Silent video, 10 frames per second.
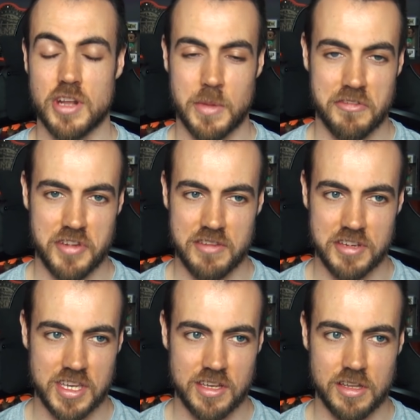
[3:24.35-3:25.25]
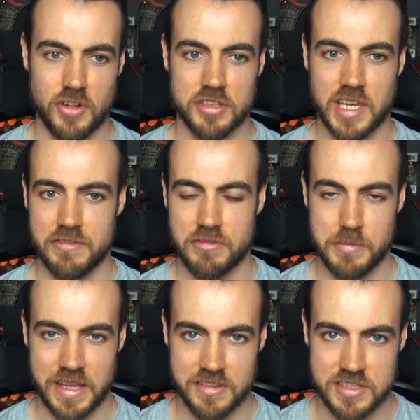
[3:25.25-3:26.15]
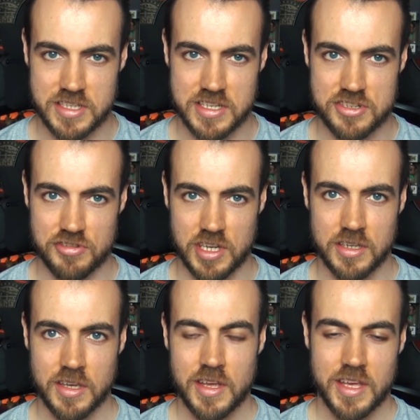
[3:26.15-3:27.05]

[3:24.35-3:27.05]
not my favorite kill of all time from Method's history,